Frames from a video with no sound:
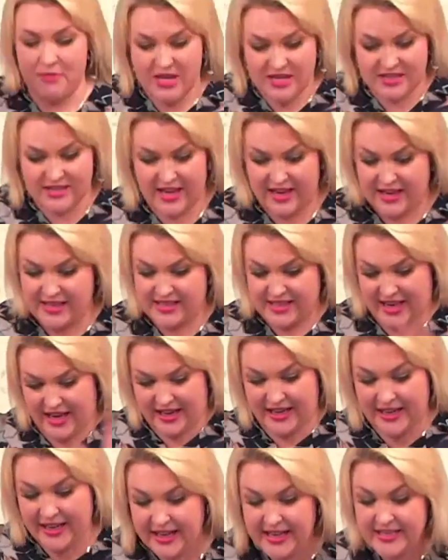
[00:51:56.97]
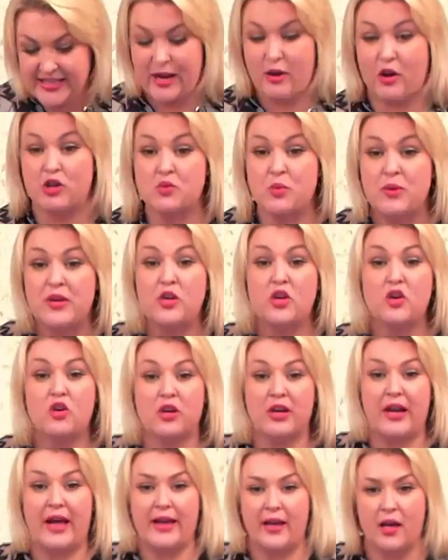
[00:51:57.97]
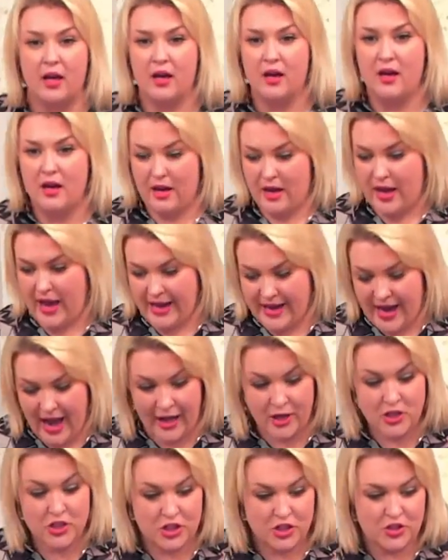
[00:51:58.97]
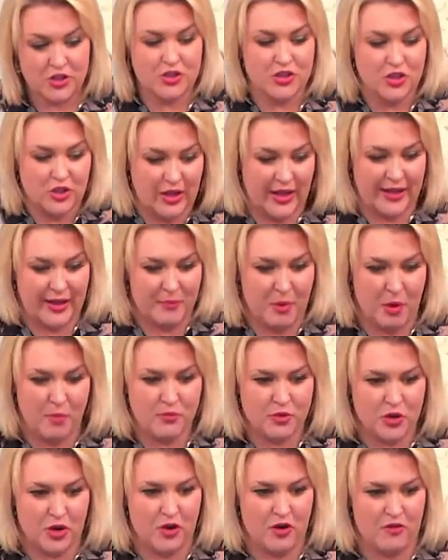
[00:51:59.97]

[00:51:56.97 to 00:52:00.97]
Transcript: me a second to get cleaned out because we look like, it actually does look like a bomb's gone